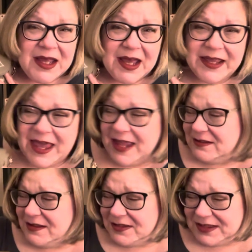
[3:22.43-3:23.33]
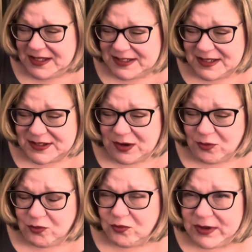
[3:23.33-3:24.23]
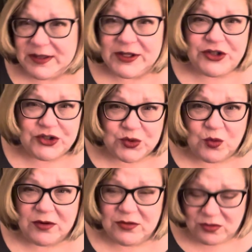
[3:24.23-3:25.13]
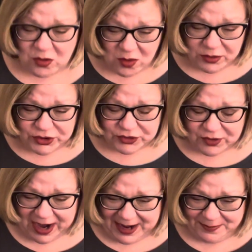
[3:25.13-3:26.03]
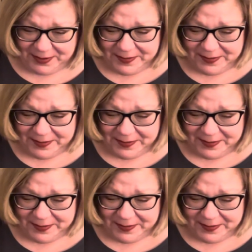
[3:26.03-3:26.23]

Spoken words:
Again, this is a really short, long strap.